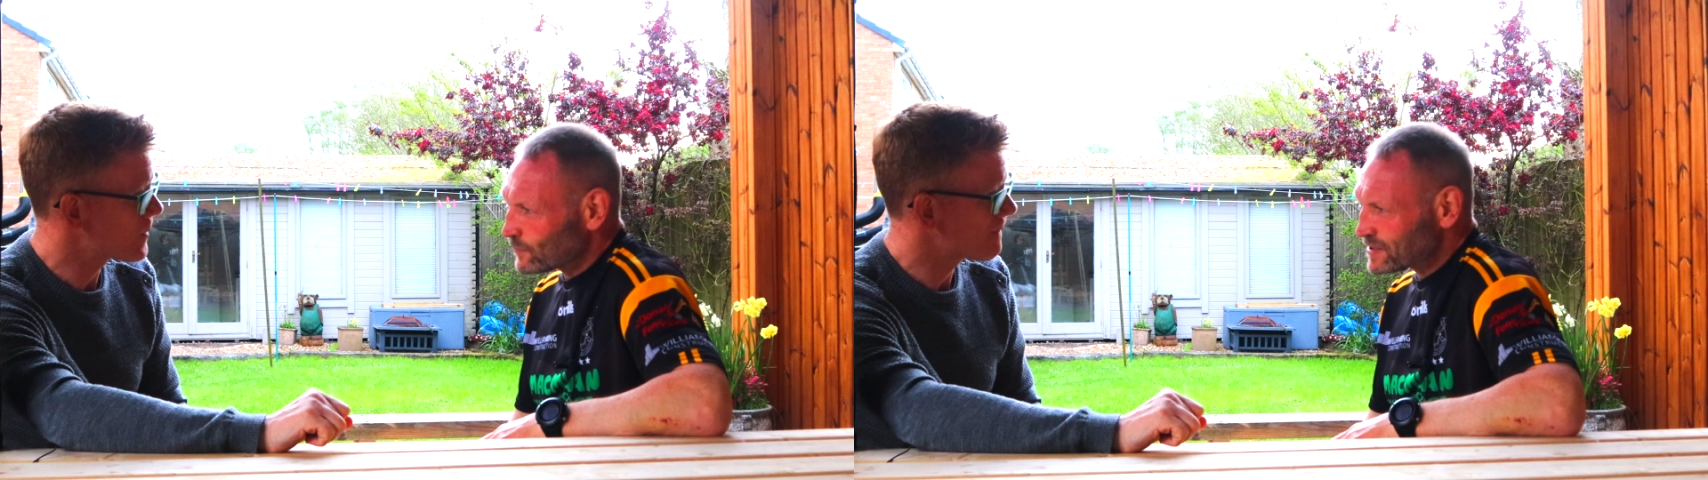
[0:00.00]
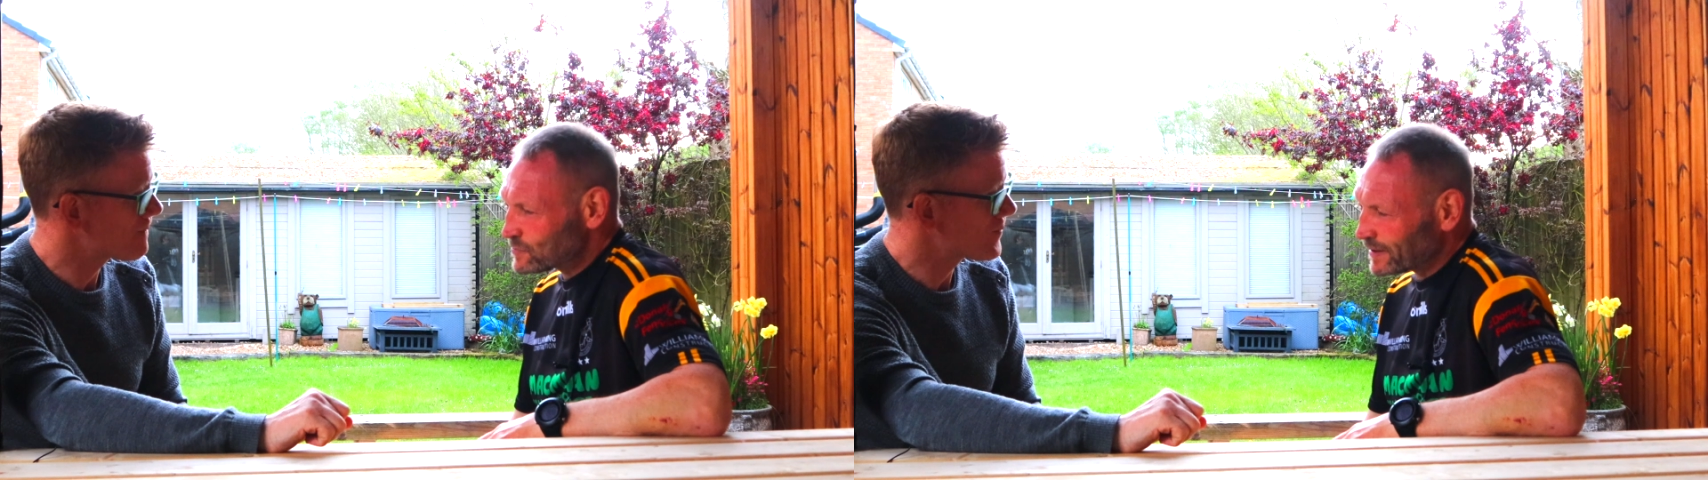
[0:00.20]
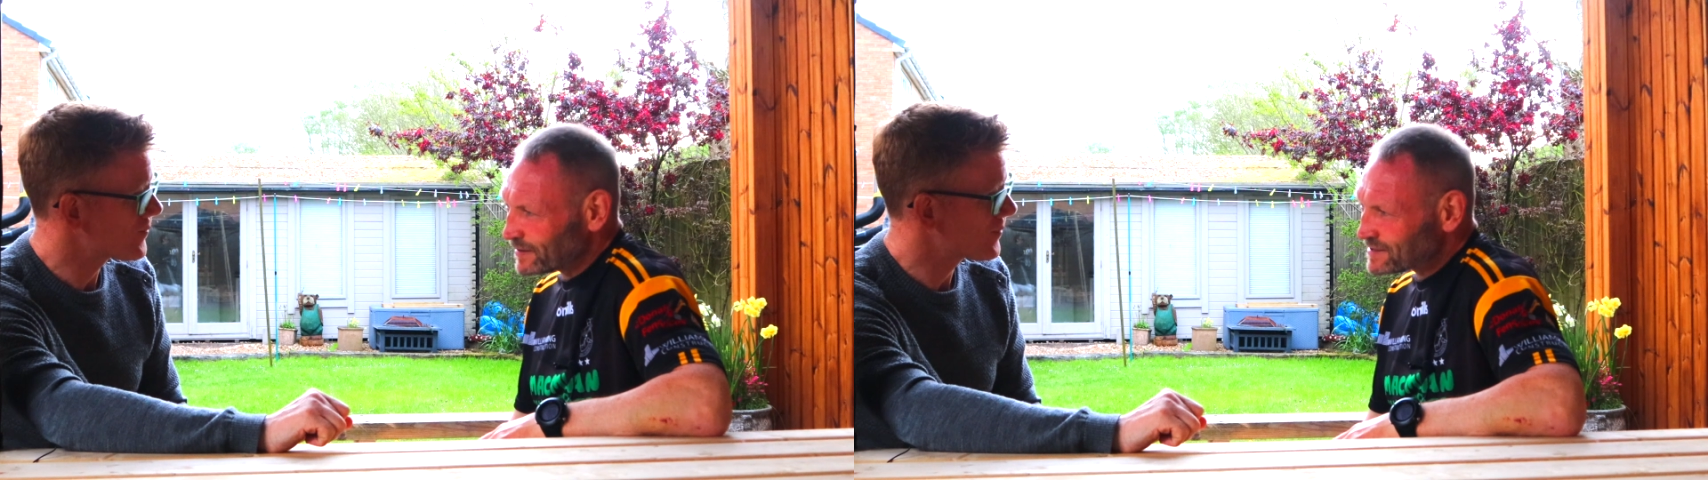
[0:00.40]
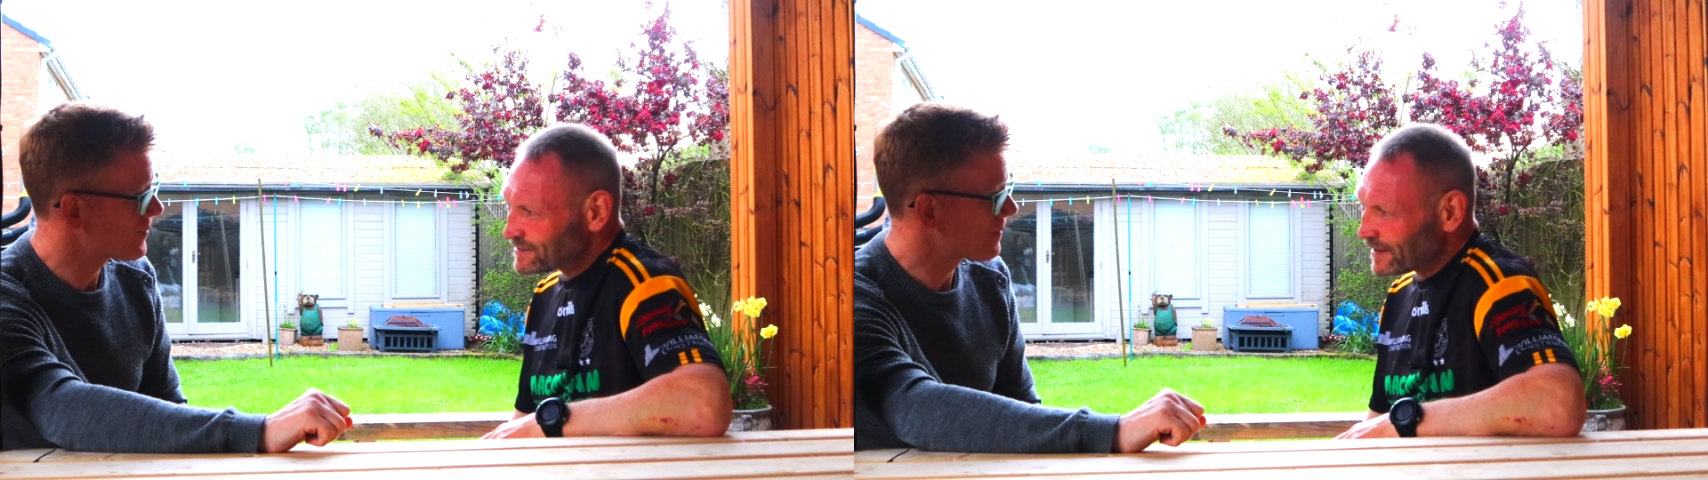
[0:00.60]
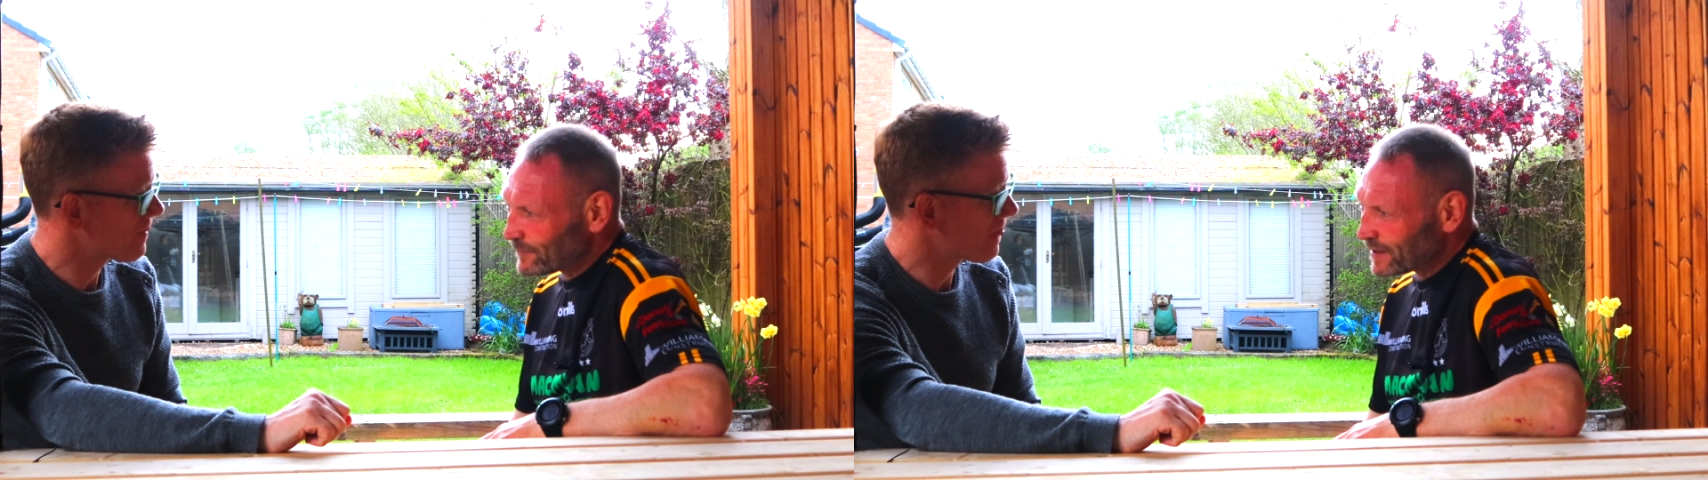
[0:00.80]
where's your witness
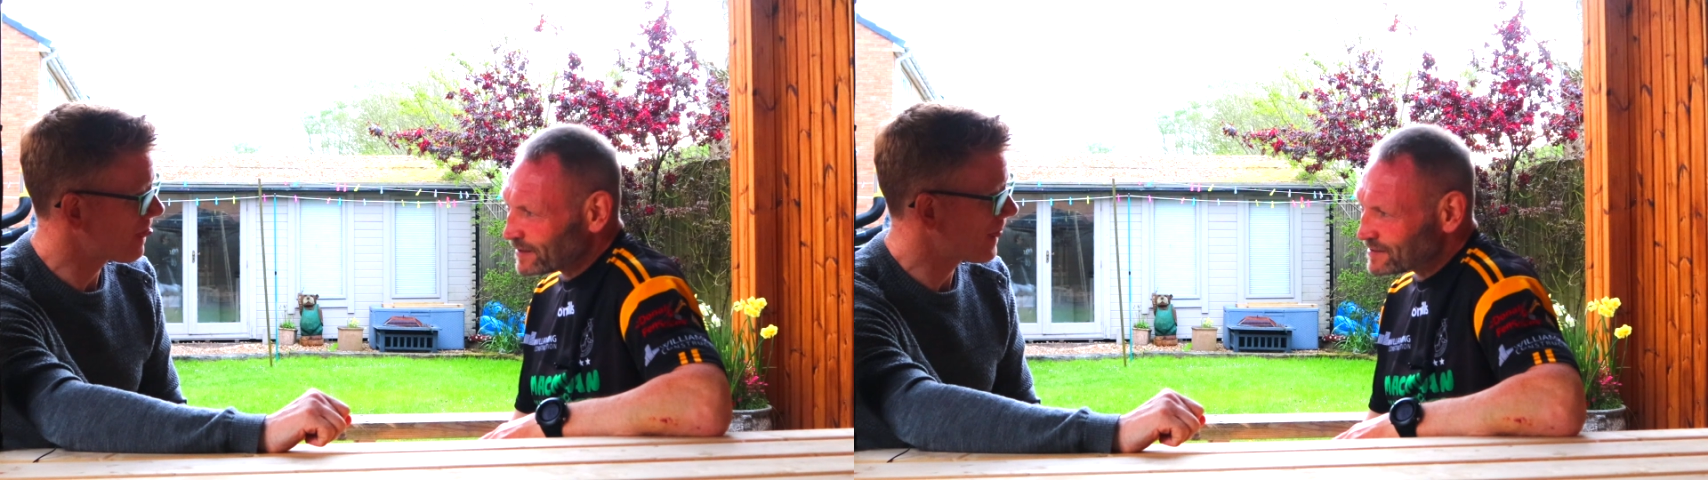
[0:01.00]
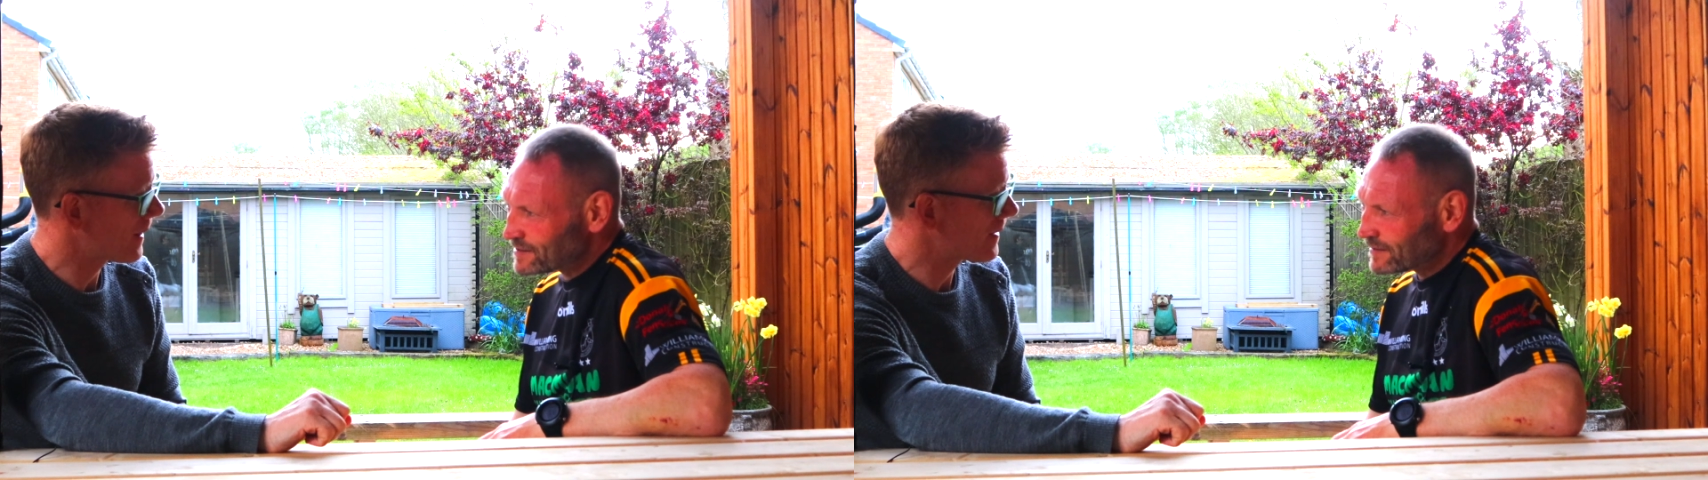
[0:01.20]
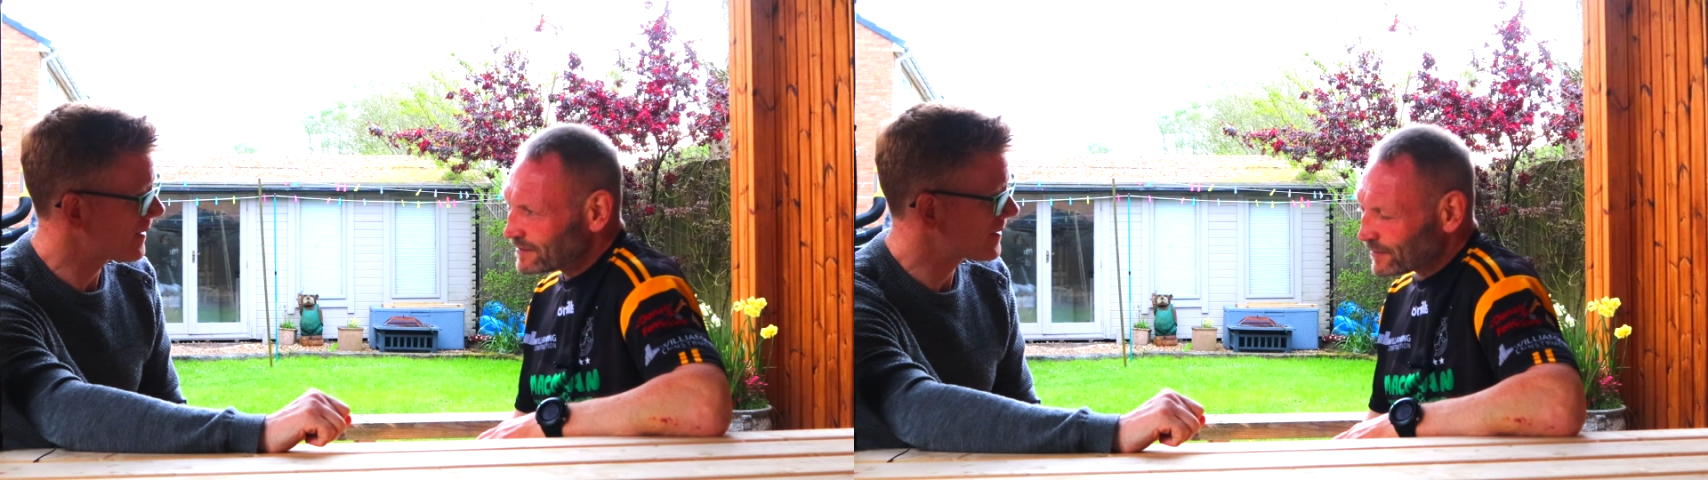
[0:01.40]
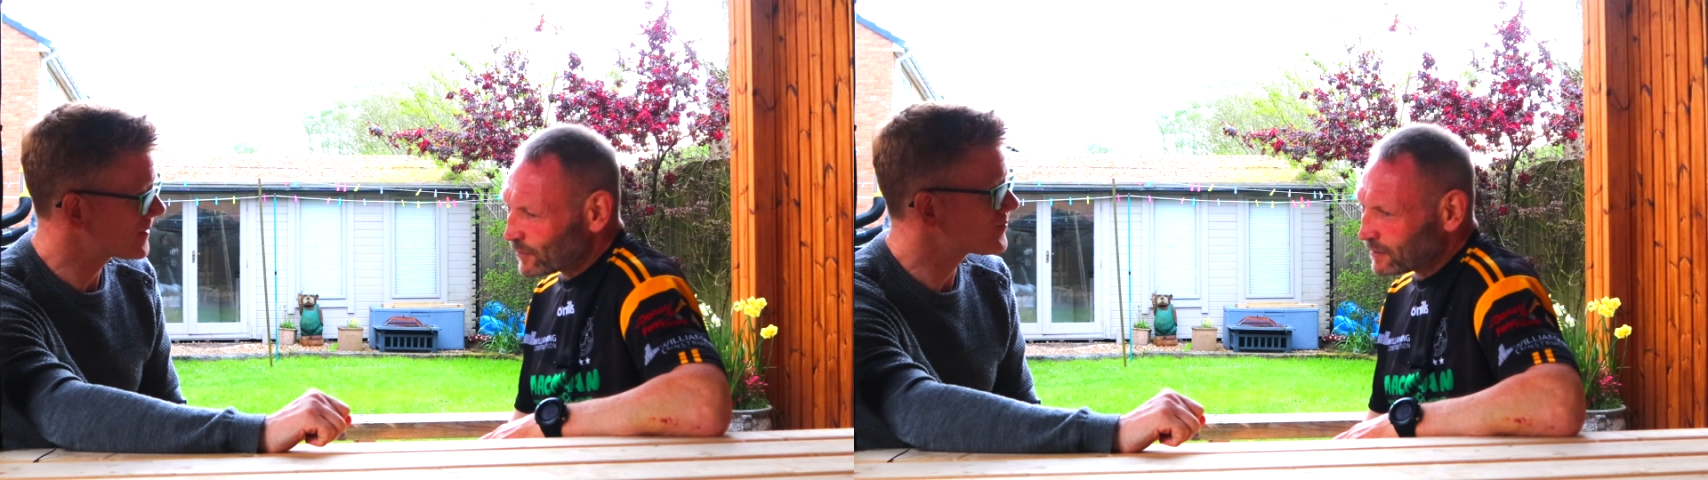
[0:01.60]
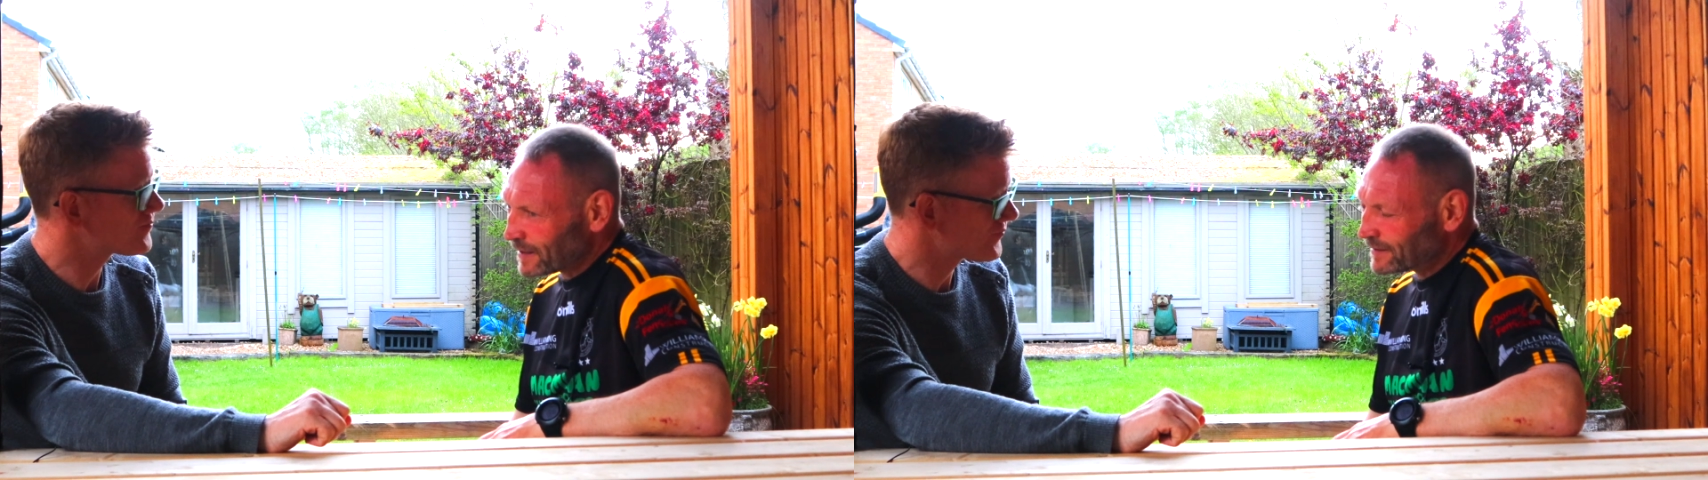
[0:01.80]
statements, and
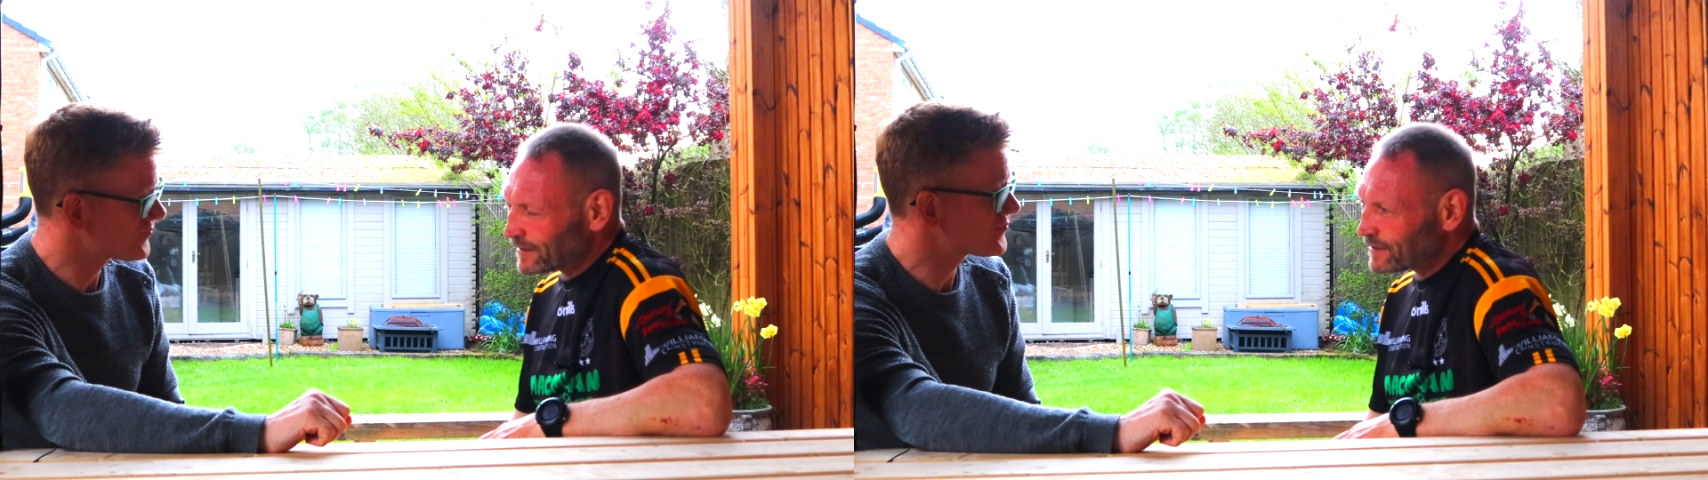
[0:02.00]
all that.